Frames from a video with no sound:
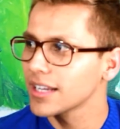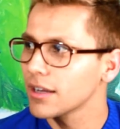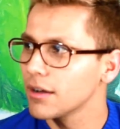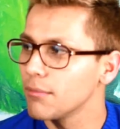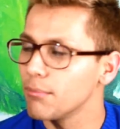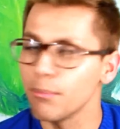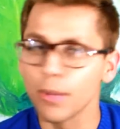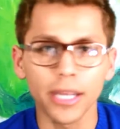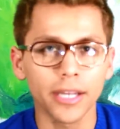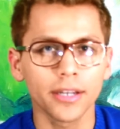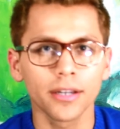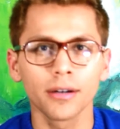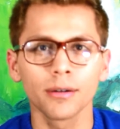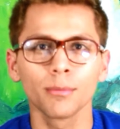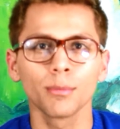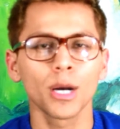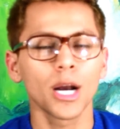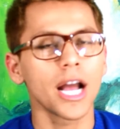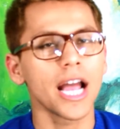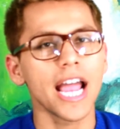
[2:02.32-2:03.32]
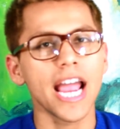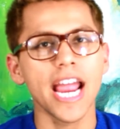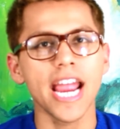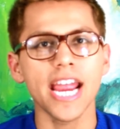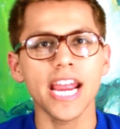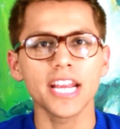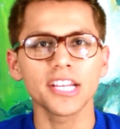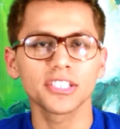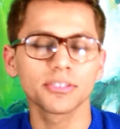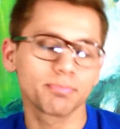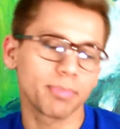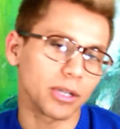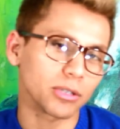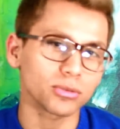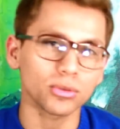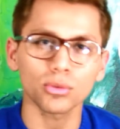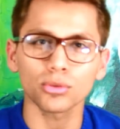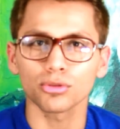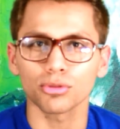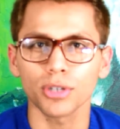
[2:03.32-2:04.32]
Make him a
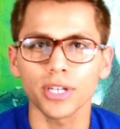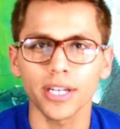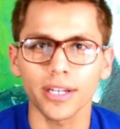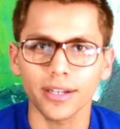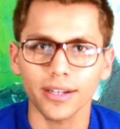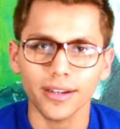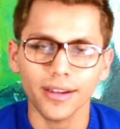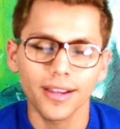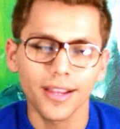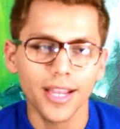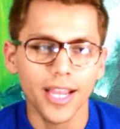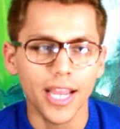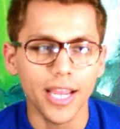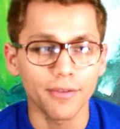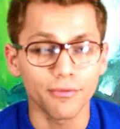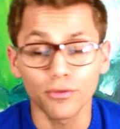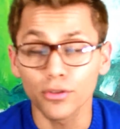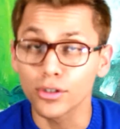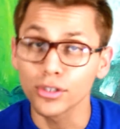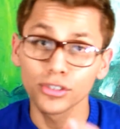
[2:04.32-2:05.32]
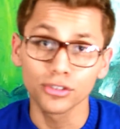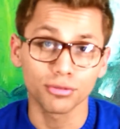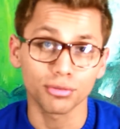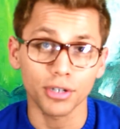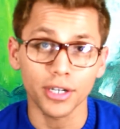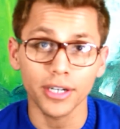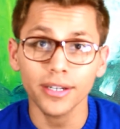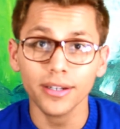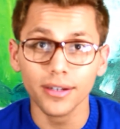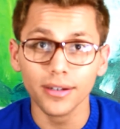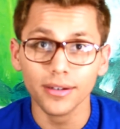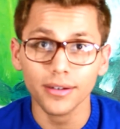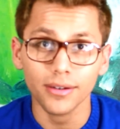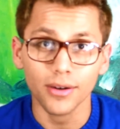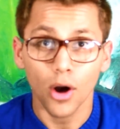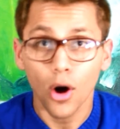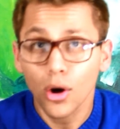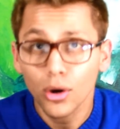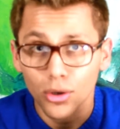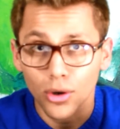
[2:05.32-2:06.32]
special drink. If you can drink
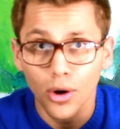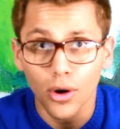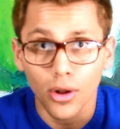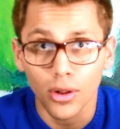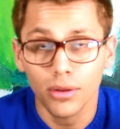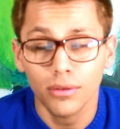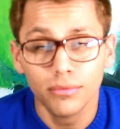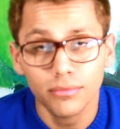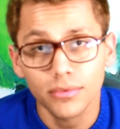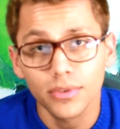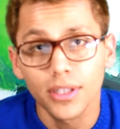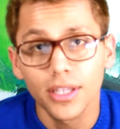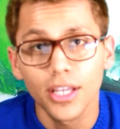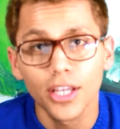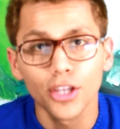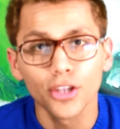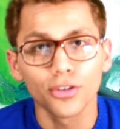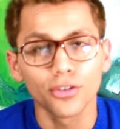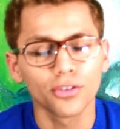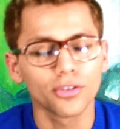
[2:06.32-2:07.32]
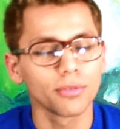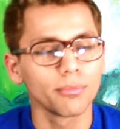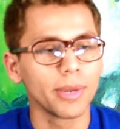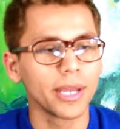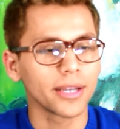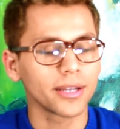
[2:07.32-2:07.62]
alcohol, you can make